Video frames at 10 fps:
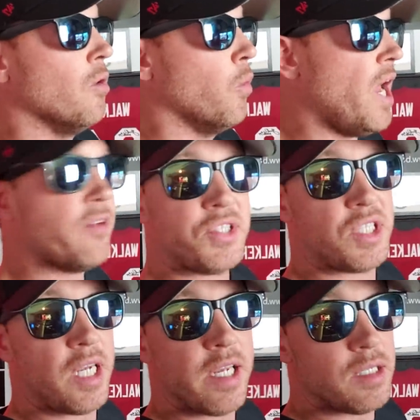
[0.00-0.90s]
We have
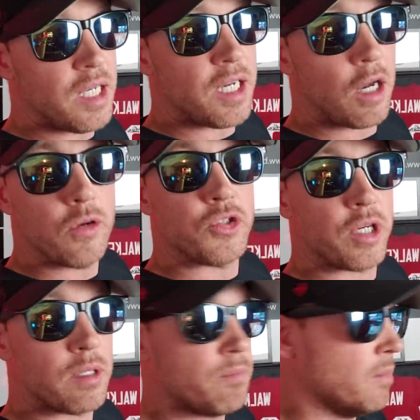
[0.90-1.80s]
C and D
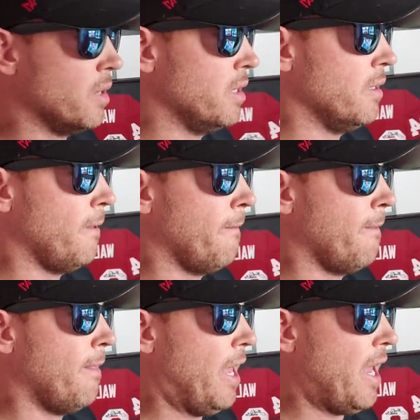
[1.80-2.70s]
coaching.
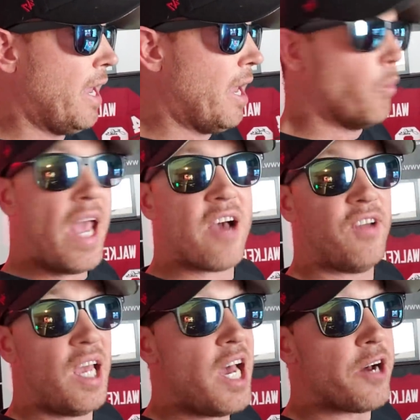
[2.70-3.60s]
And we
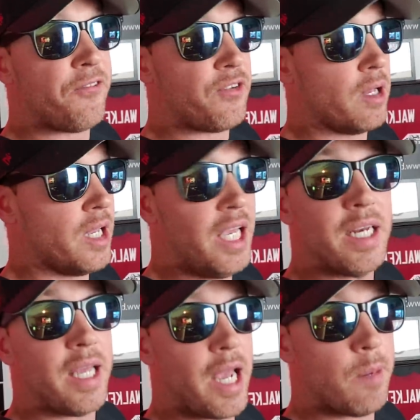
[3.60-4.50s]
have F
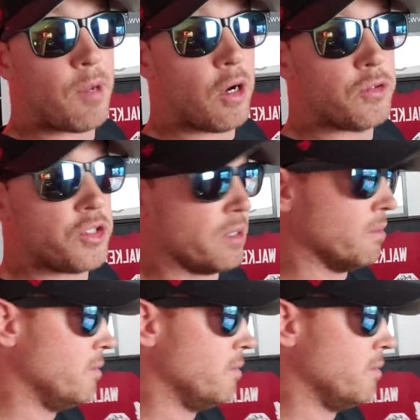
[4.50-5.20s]
in-game coaching.